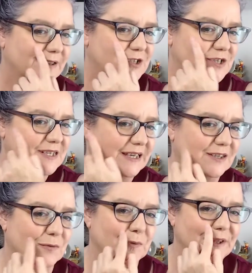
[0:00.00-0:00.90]
just like
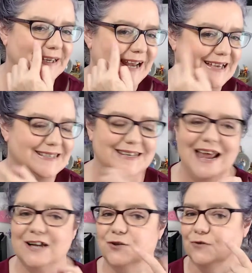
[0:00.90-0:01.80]
the really nice
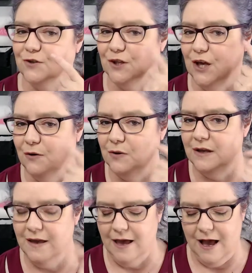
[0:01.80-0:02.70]
natural glow
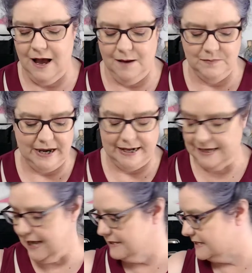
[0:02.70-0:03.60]
um, that it
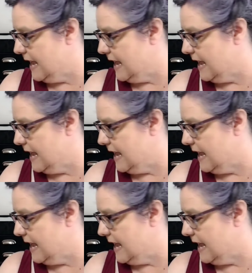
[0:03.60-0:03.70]
gets.